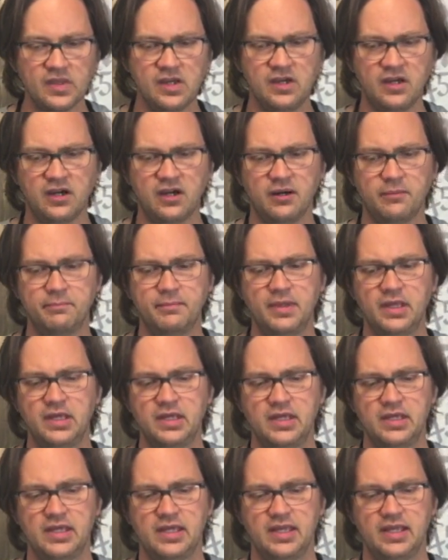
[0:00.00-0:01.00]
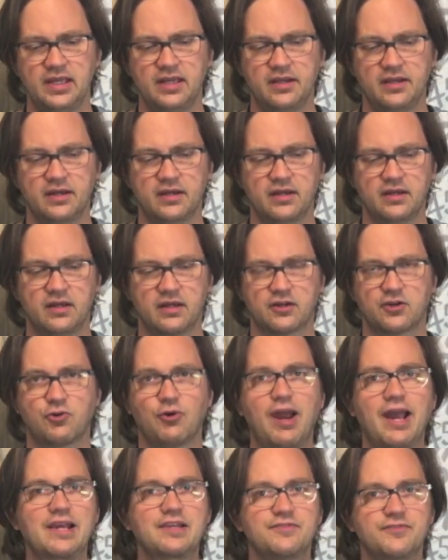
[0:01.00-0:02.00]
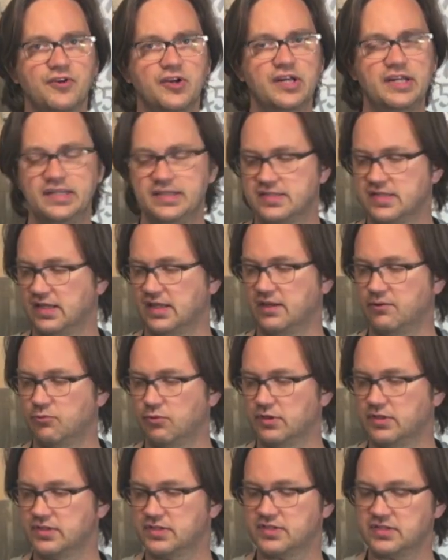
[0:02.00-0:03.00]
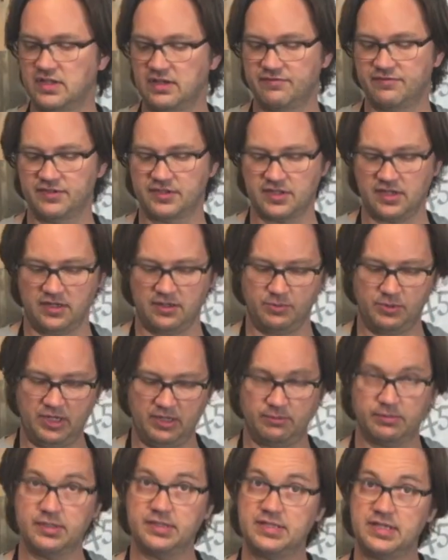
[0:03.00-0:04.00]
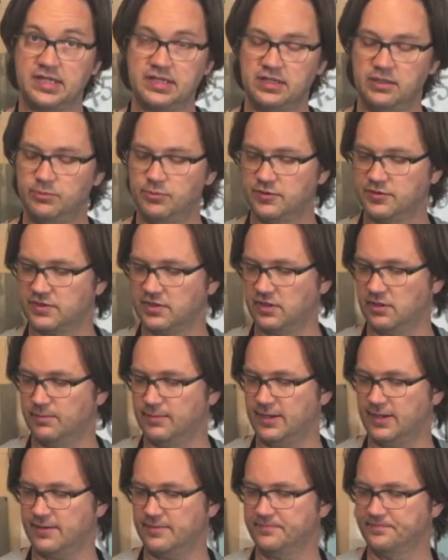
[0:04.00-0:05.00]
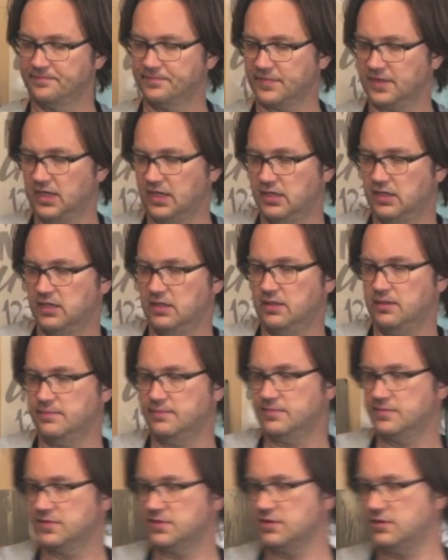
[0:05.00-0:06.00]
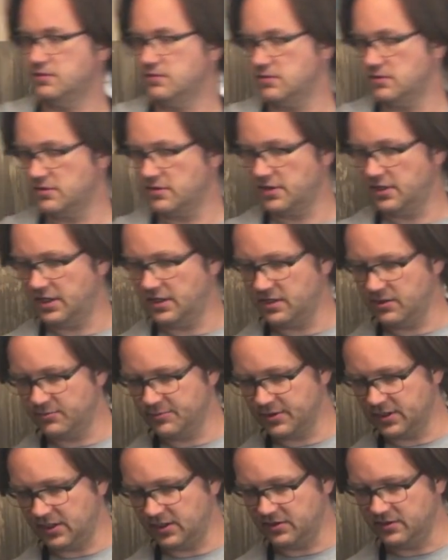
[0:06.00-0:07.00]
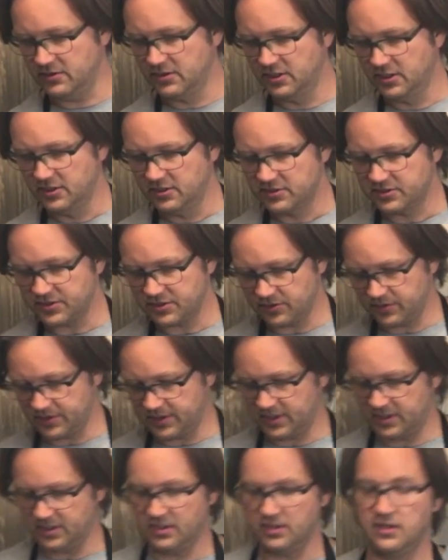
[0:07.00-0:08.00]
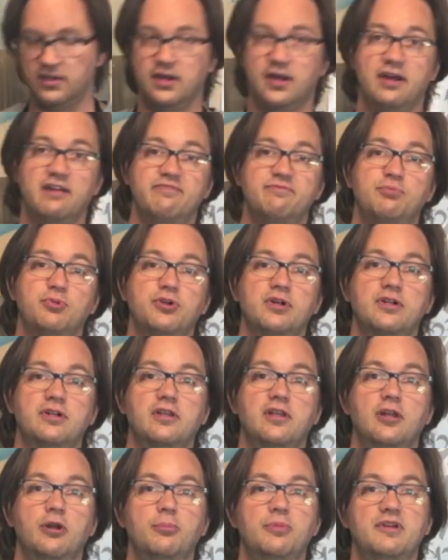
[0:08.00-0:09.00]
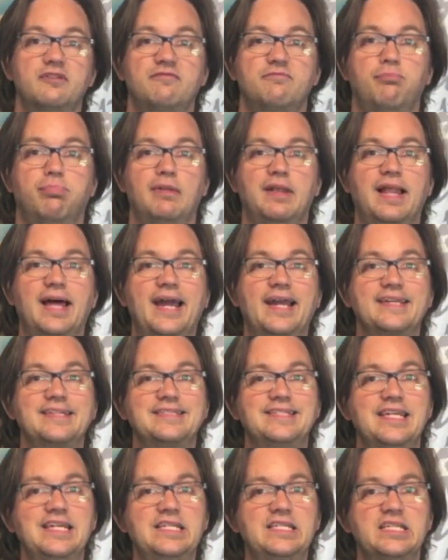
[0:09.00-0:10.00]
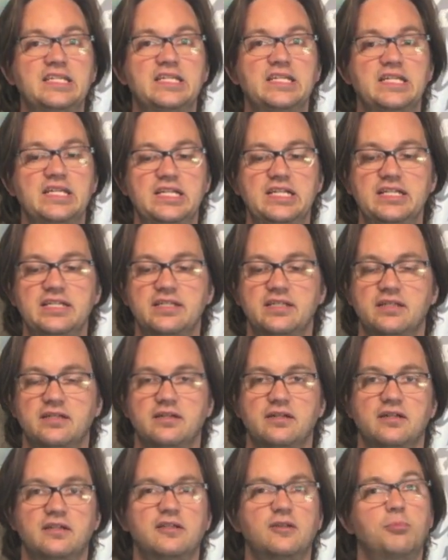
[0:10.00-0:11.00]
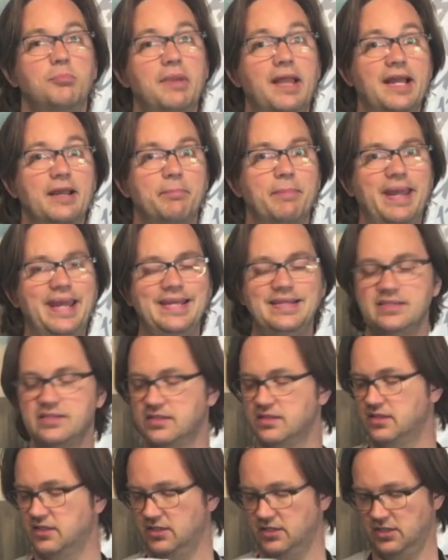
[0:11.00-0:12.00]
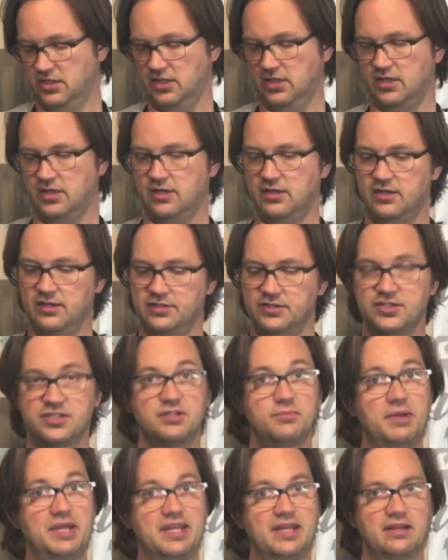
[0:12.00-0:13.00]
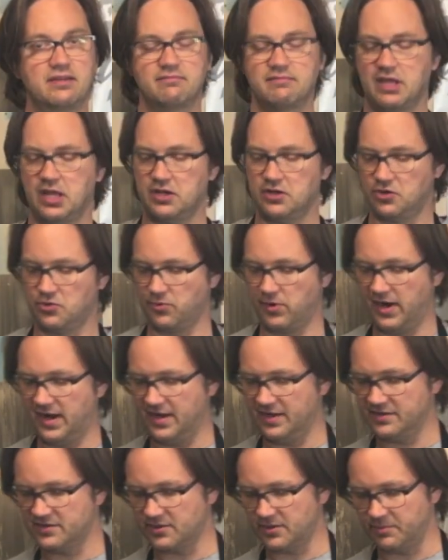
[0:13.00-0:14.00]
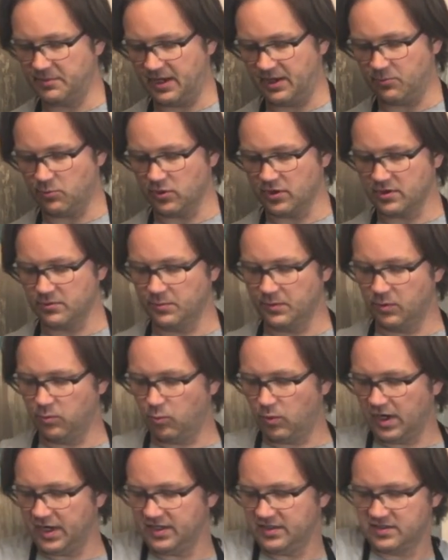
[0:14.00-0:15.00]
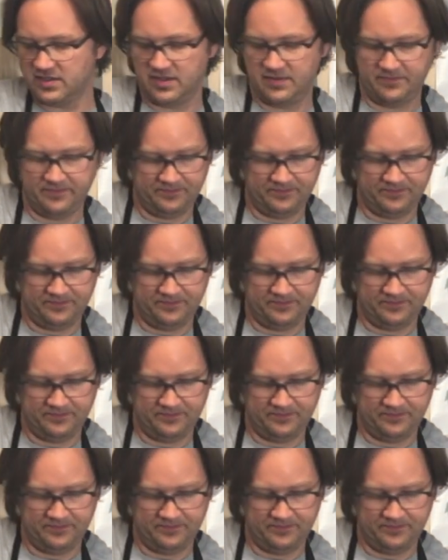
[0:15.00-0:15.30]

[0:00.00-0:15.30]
Um, it uh, cracks very easily, where this stuff is going to be able to take the abuse a little better. Um, so, all right, here we go. So I've put a little bit of black tint in it, a little black paint, just to make it kind of gray, so I'm not working with white.